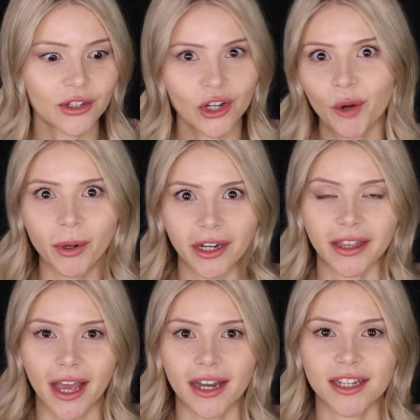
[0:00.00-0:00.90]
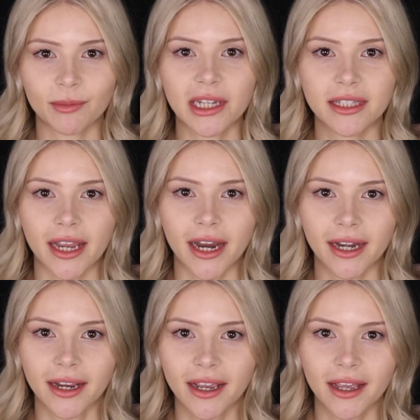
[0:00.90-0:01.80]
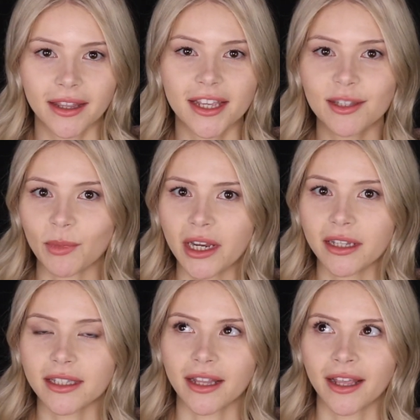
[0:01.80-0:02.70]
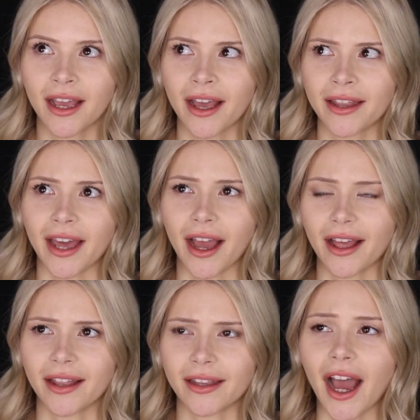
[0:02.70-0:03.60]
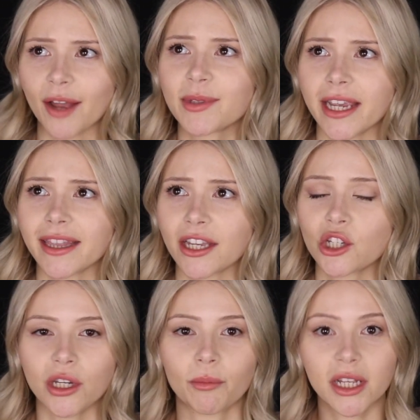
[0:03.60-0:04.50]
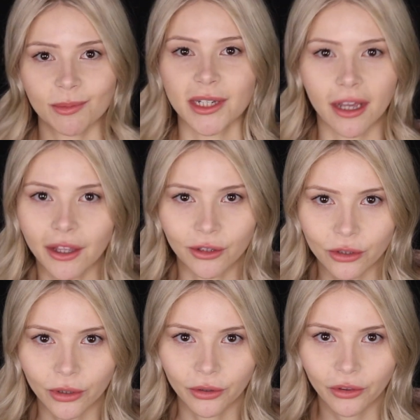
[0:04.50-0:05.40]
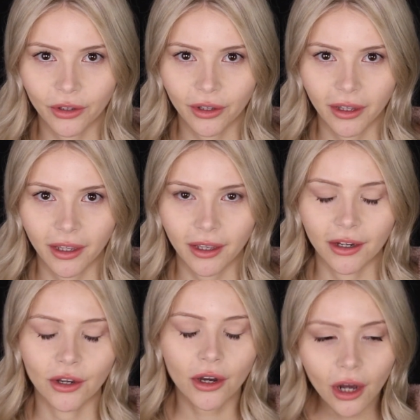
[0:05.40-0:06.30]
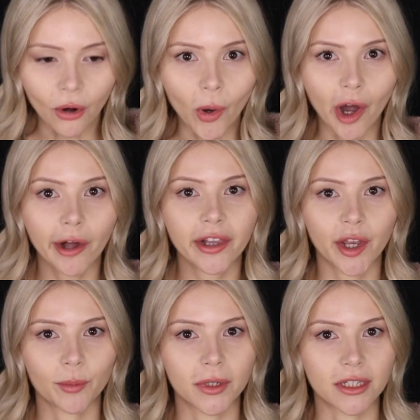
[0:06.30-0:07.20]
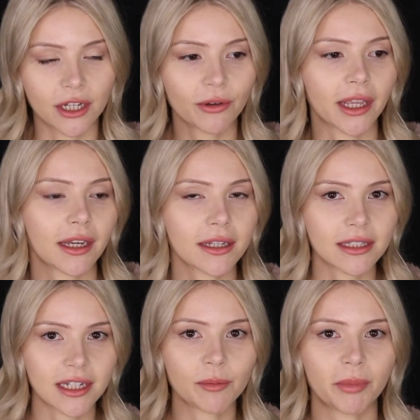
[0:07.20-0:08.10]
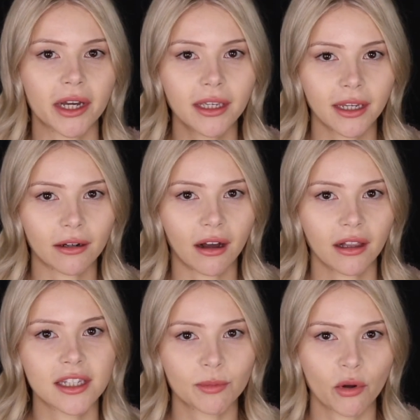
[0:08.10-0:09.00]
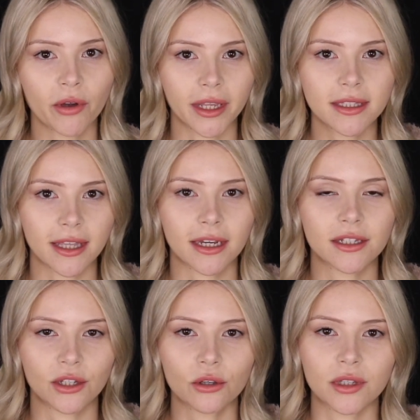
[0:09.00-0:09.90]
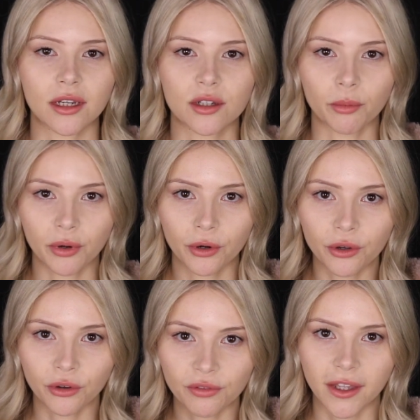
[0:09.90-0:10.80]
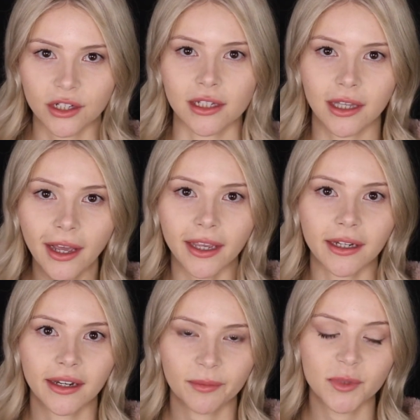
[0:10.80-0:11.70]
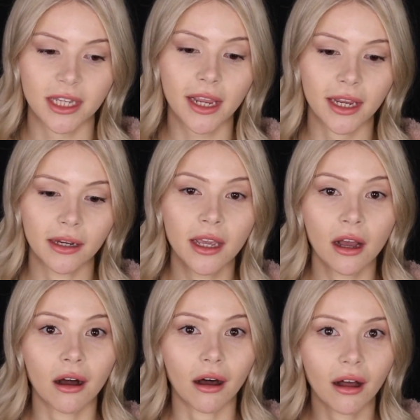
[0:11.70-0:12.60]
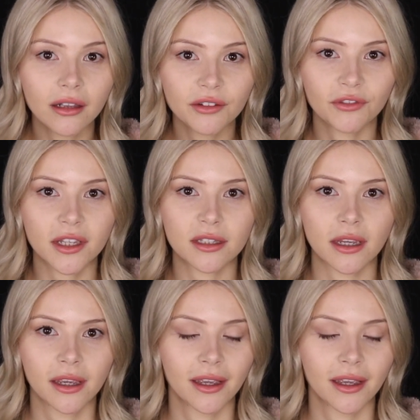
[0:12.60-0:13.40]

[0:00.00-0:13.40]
interpreting that as me saying, this means that I'm saying that she must be telling the truth. No, all I'm doing is debunking all his points that he's using to prove that she's lying, and I'm saying all of these